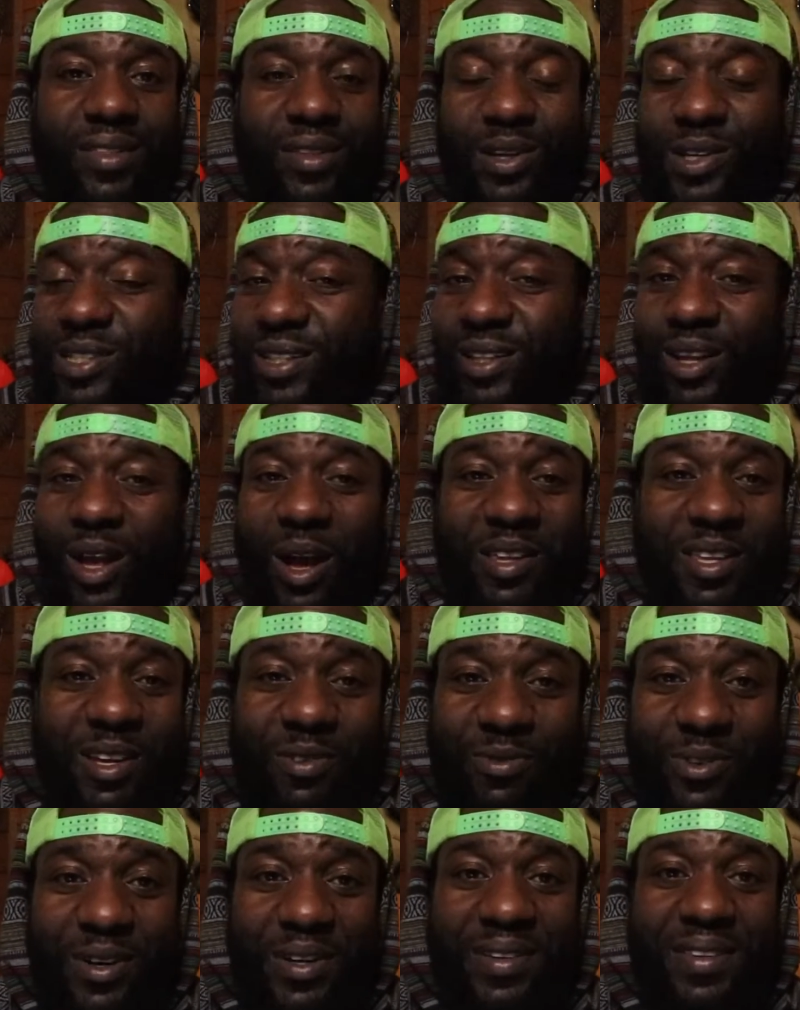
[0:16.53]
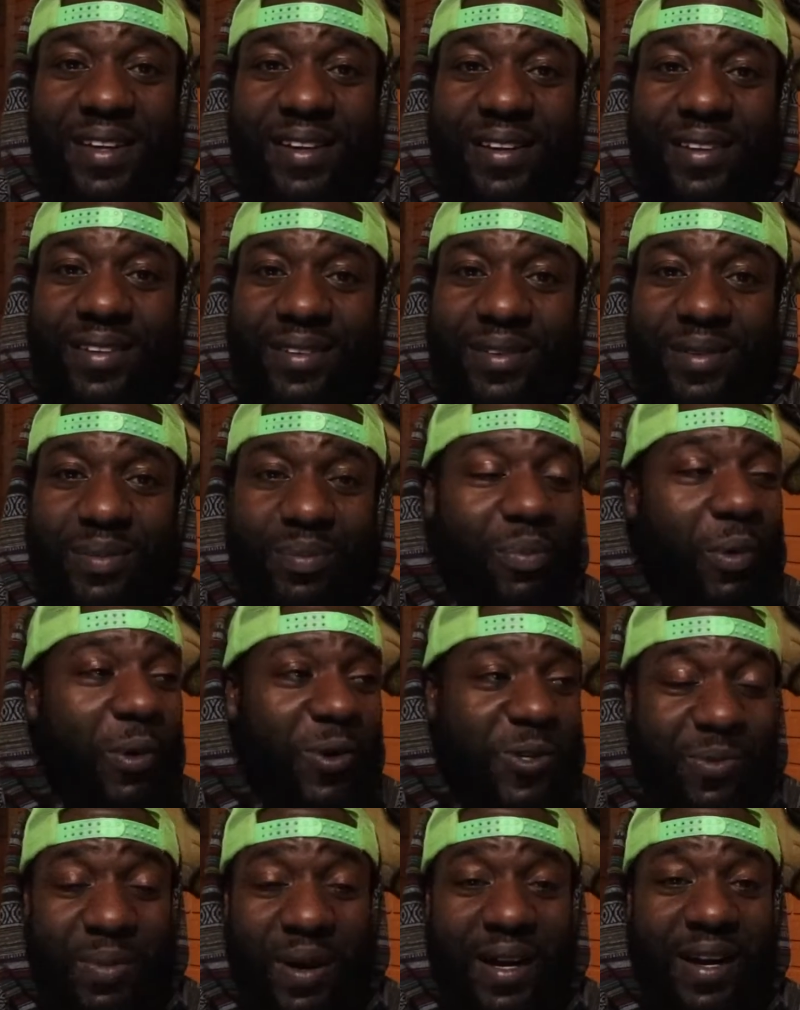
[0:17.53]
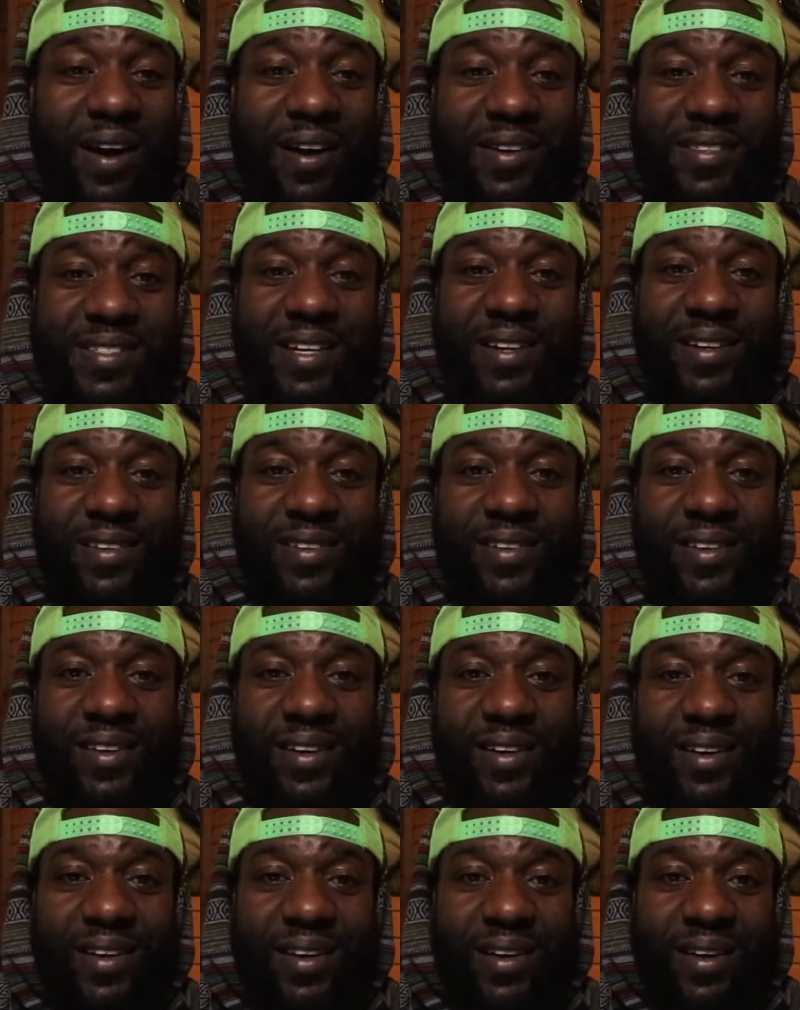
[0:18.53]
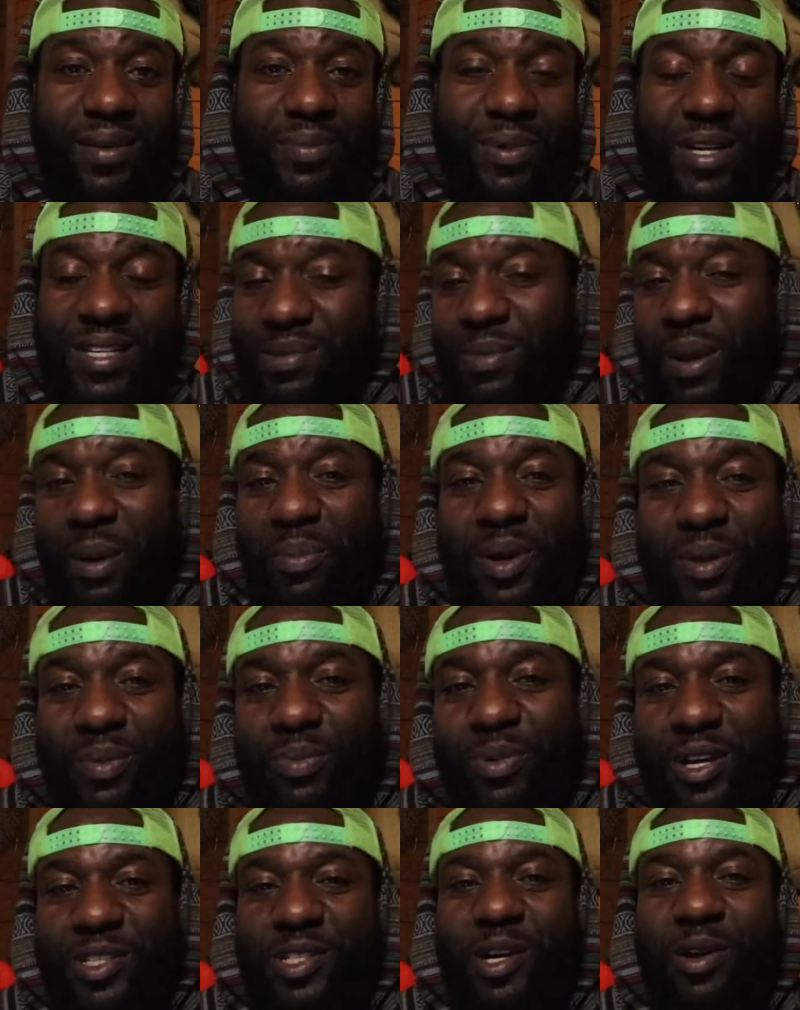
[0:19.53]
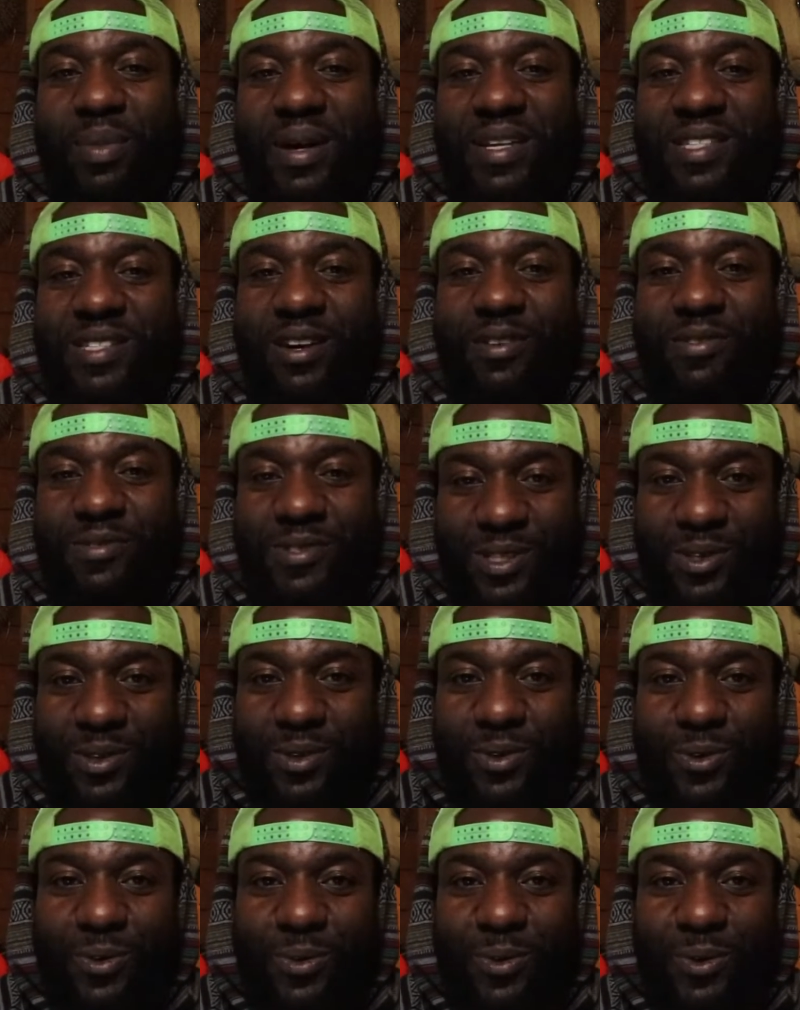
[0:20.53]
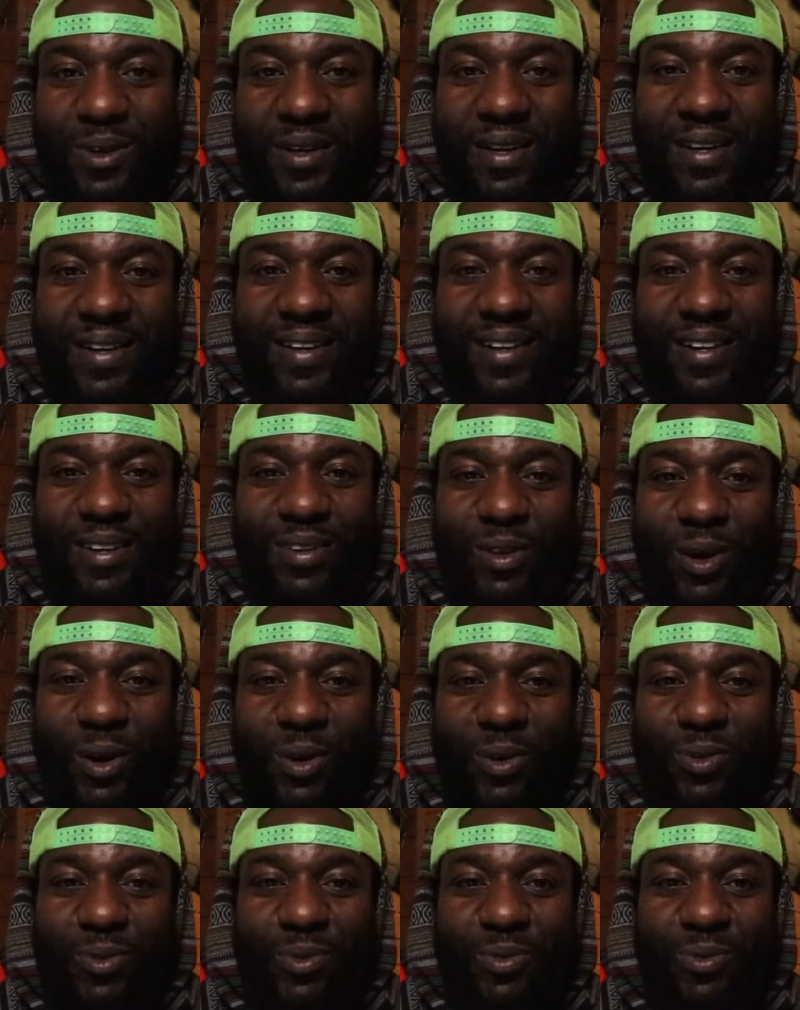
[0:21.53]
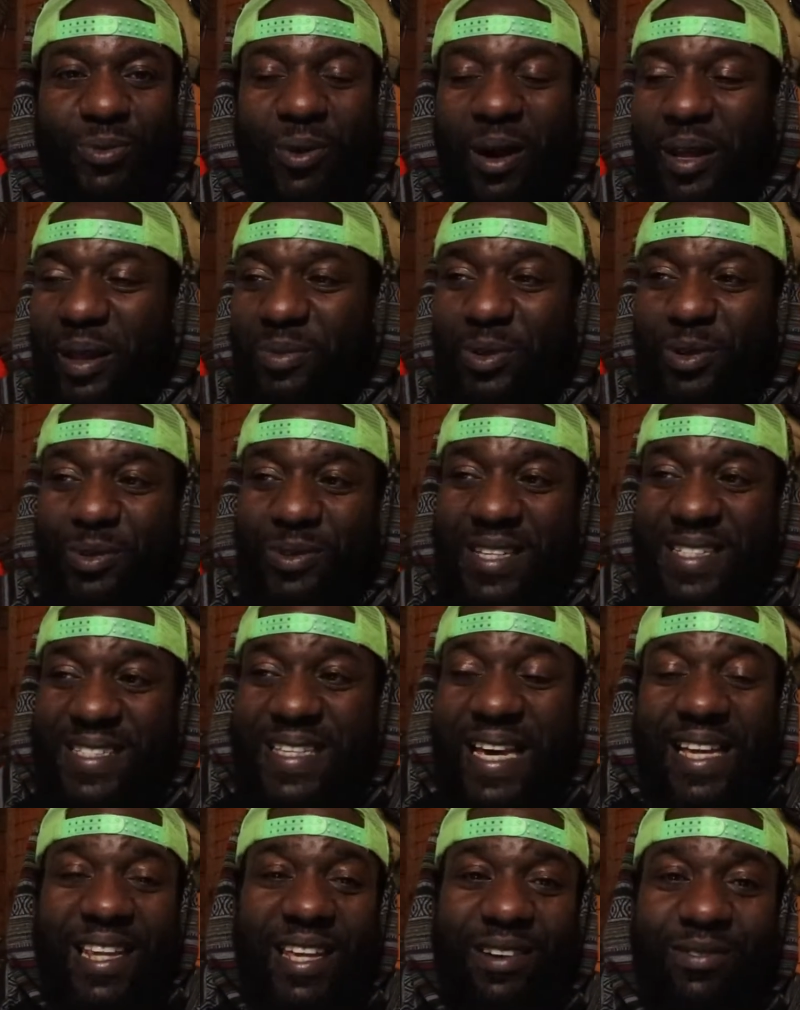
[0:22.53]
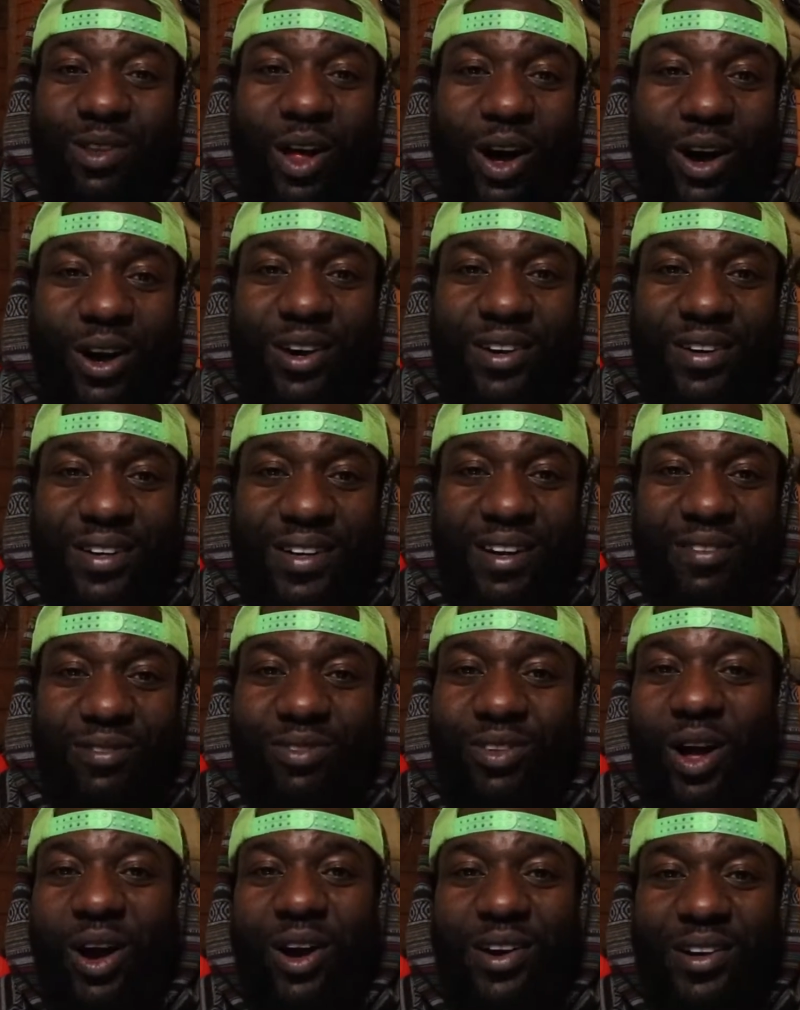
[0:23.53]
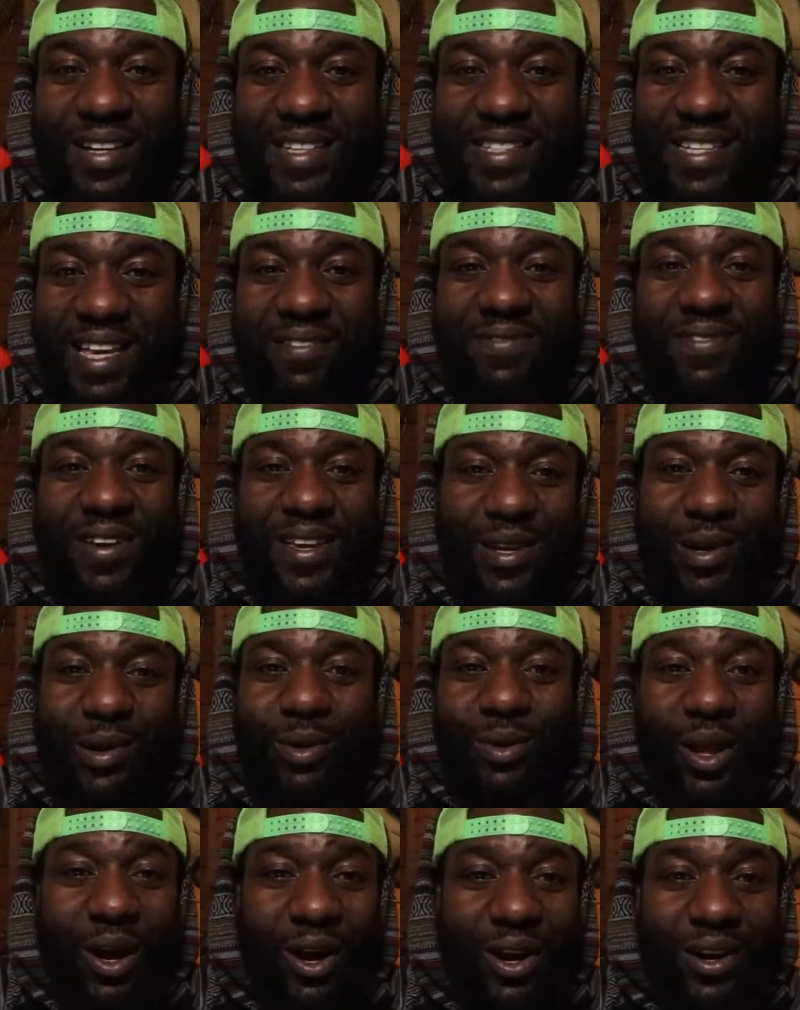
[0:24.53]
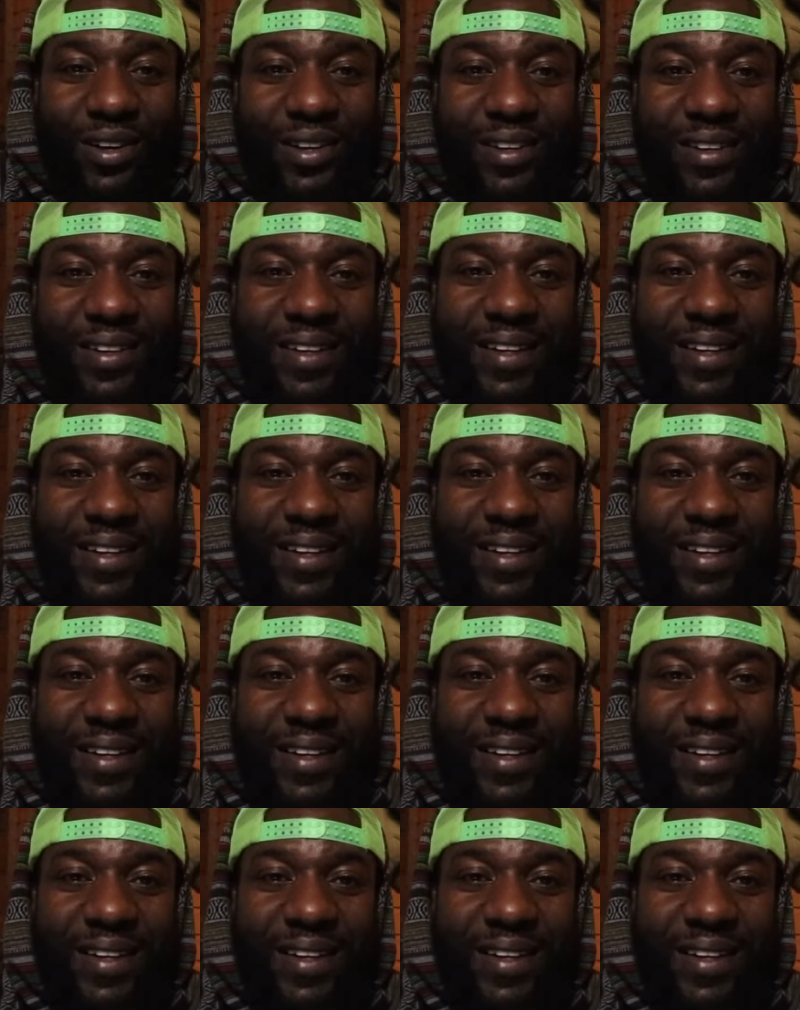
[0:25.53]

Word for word: Looks a lot different than most of my content because I'm not putting pressure on myself to, you know, while I'm doing this daily vlog, a vlog is a video log.